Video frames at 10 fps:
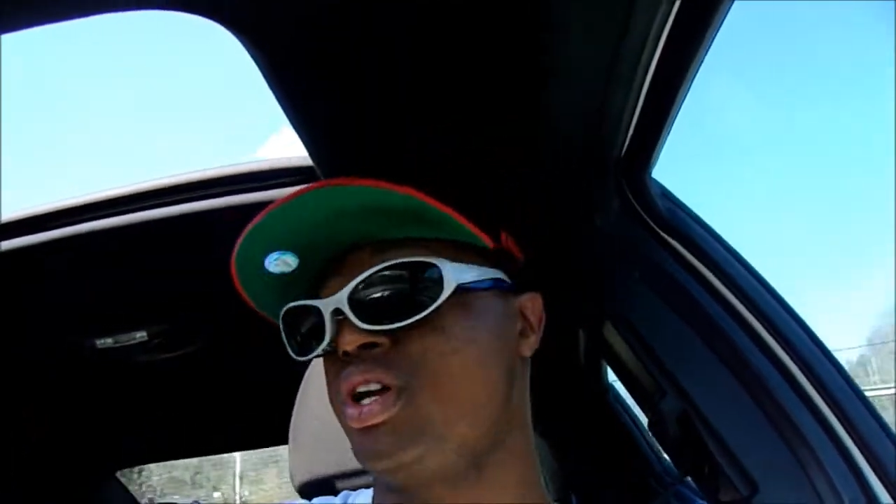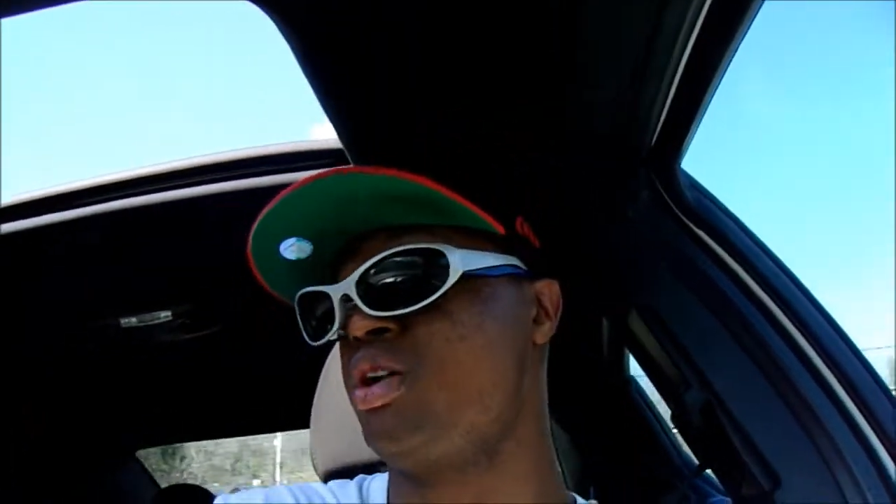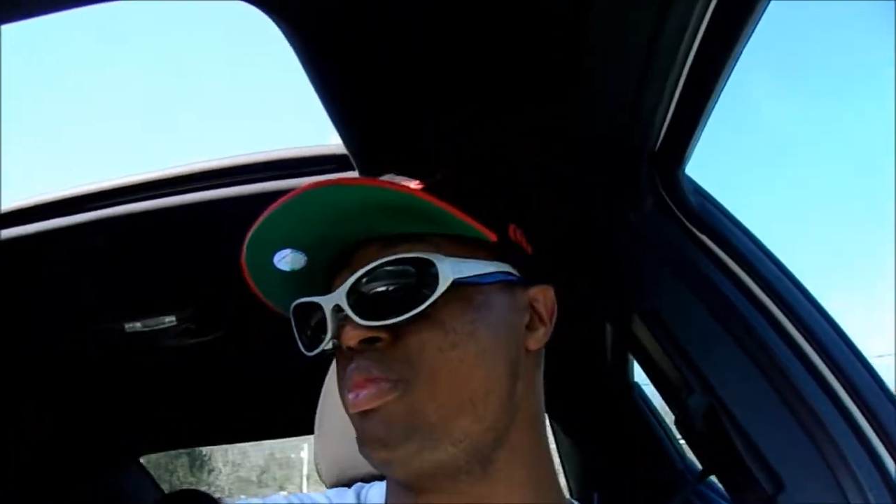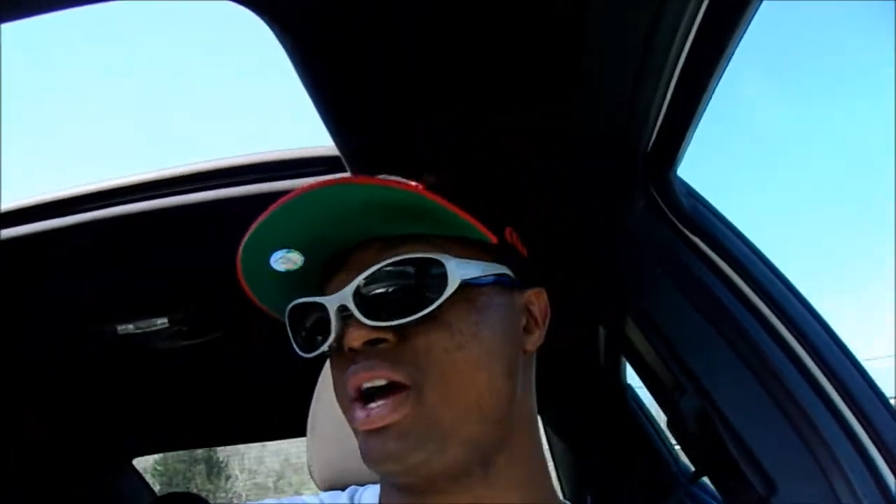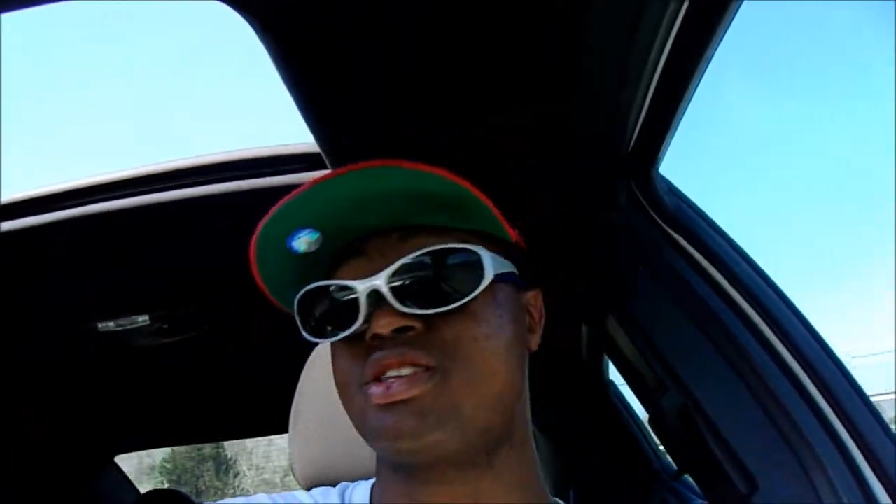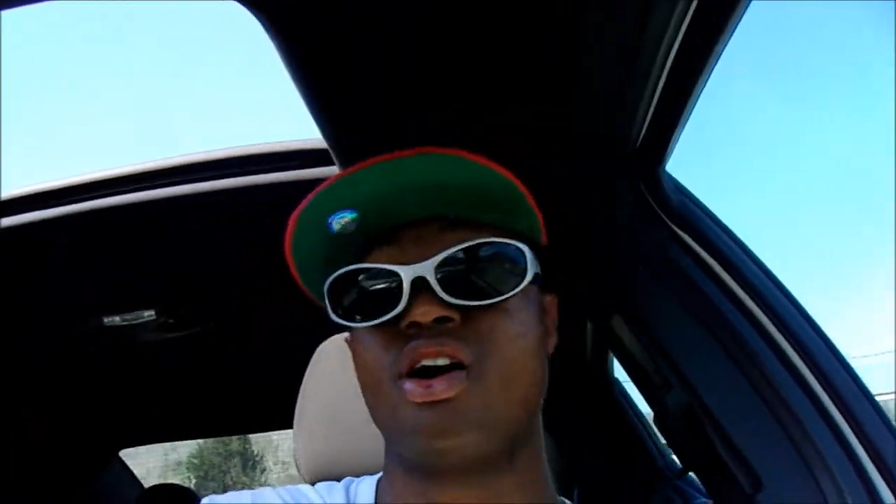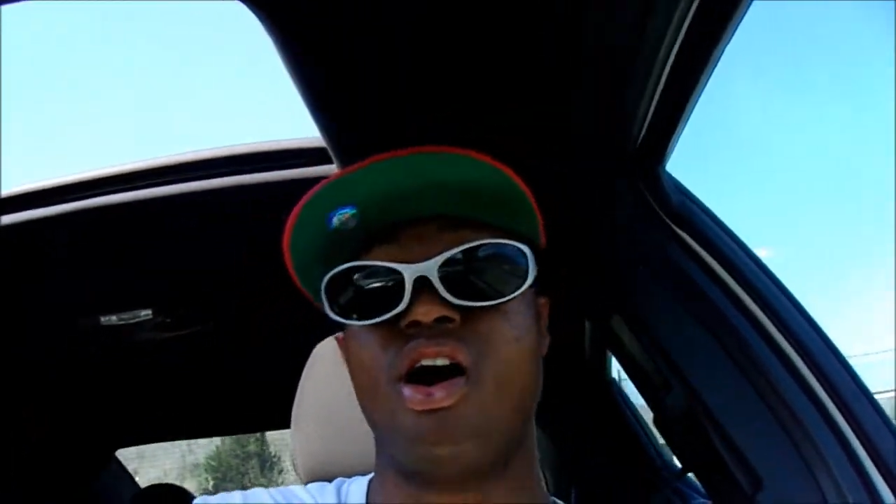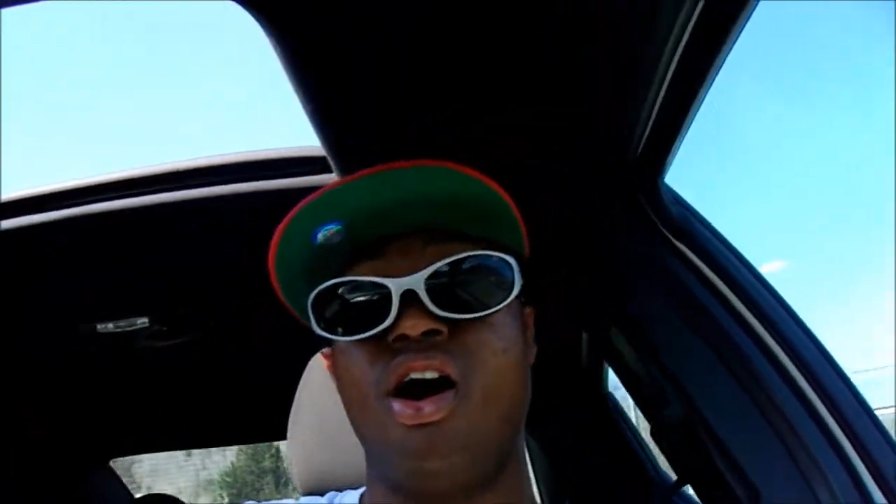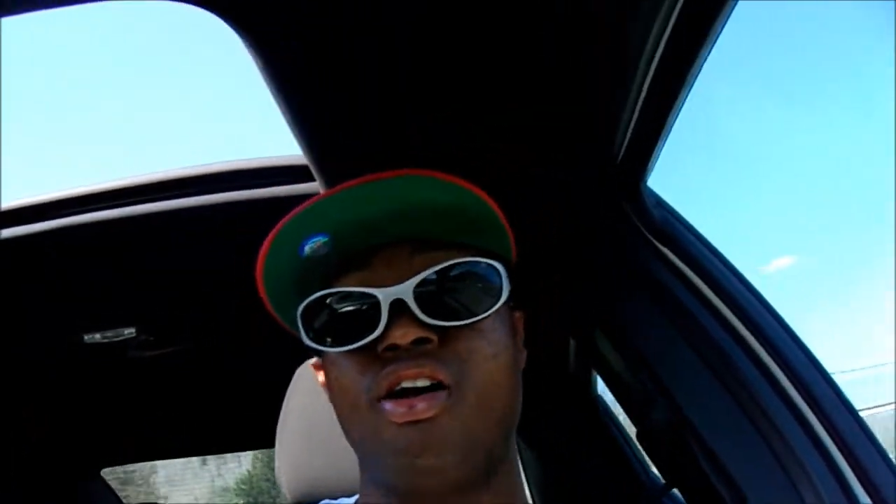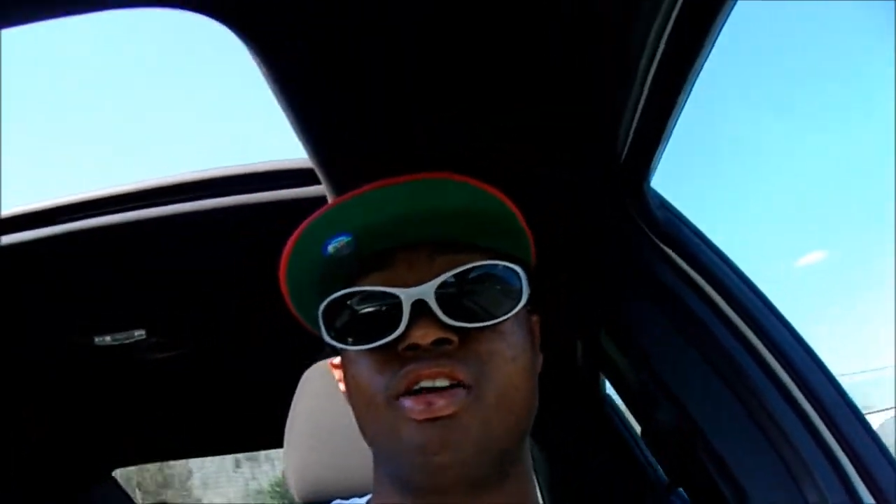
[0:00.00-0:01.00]
to get back to
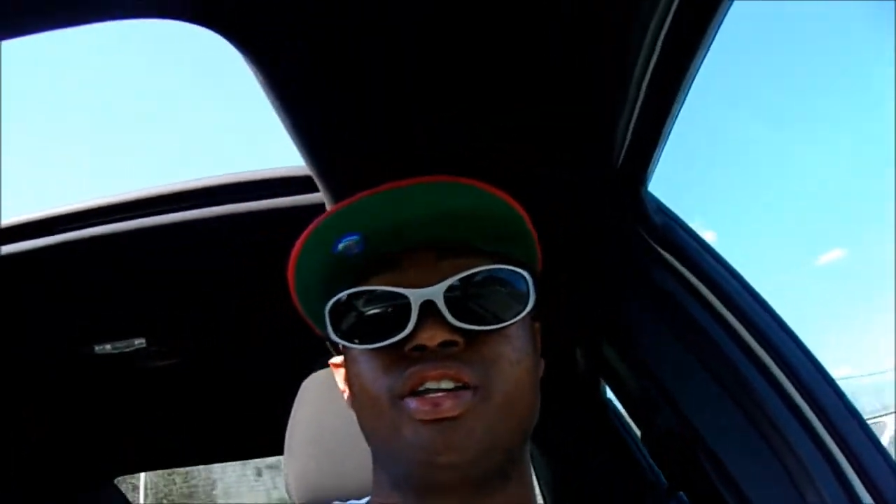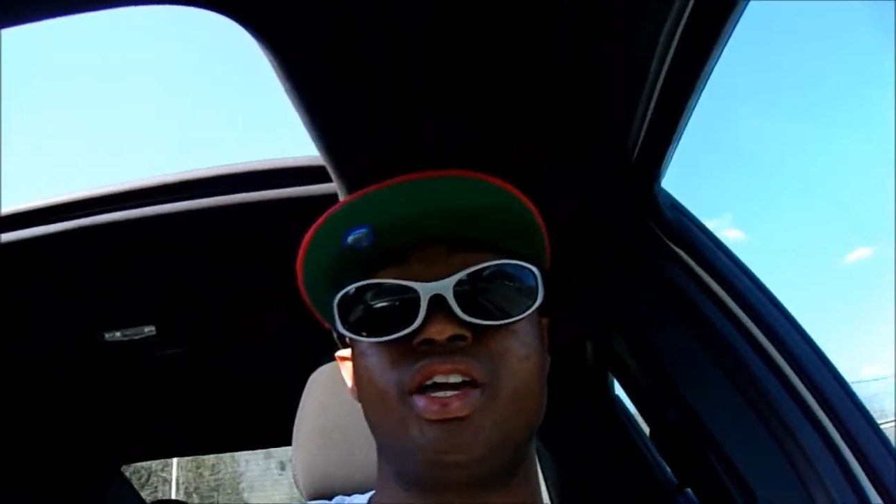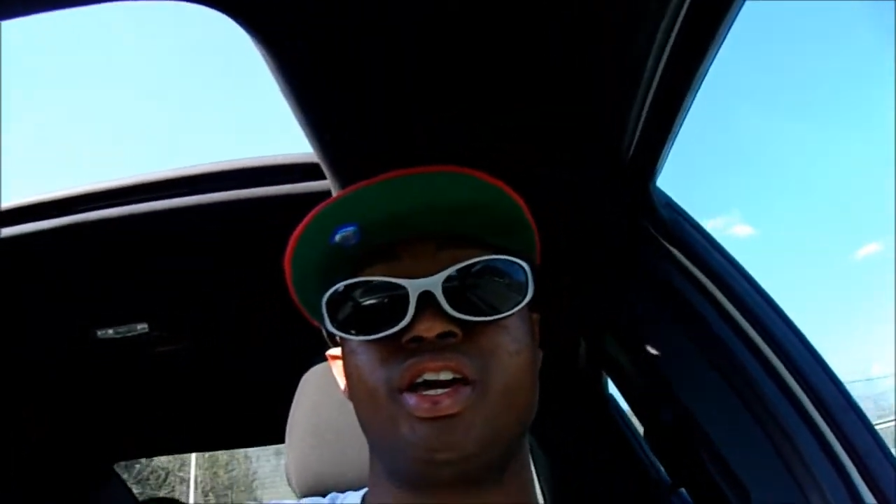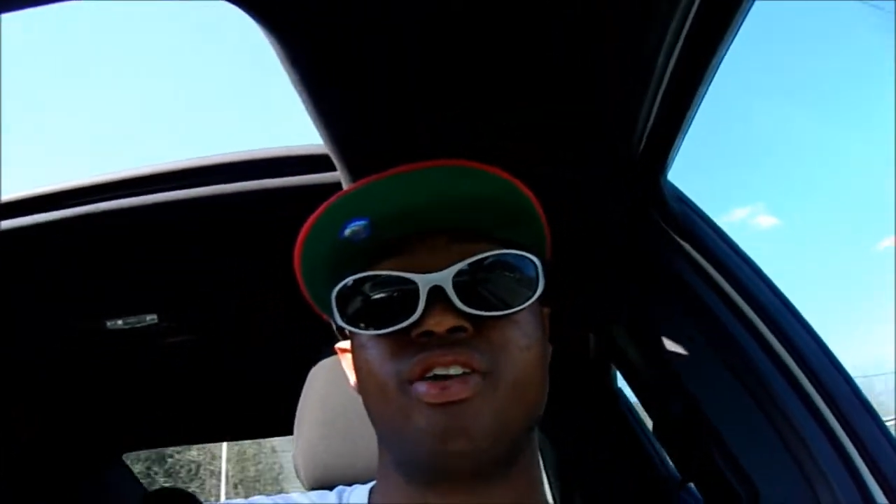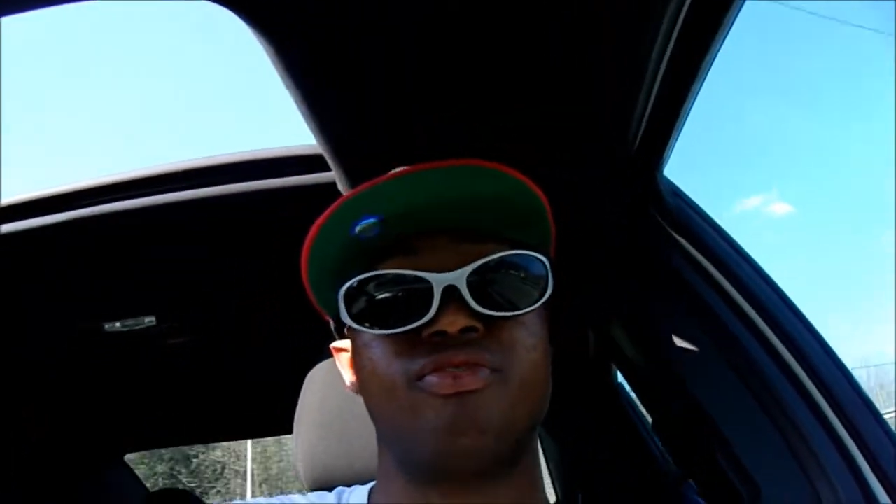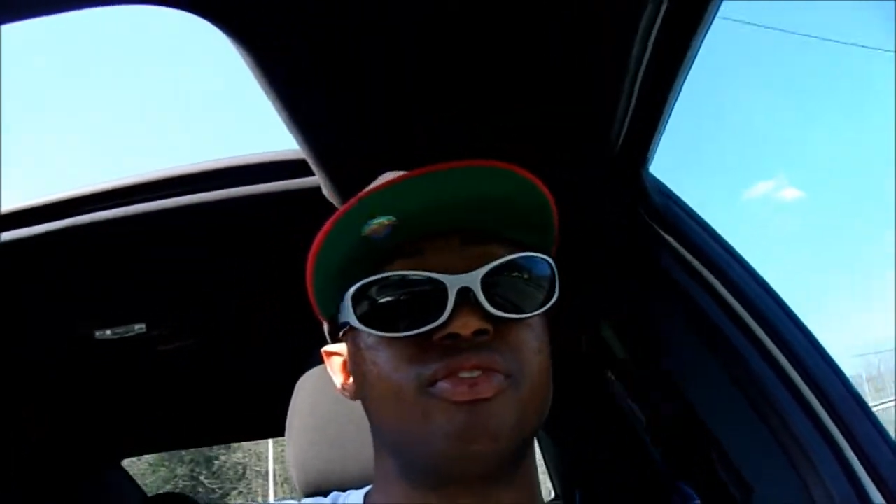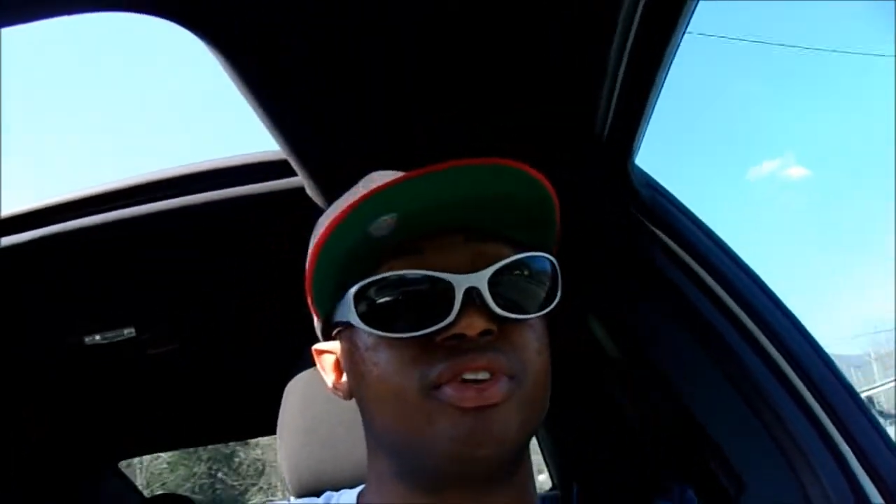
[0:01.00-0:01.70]
all of them.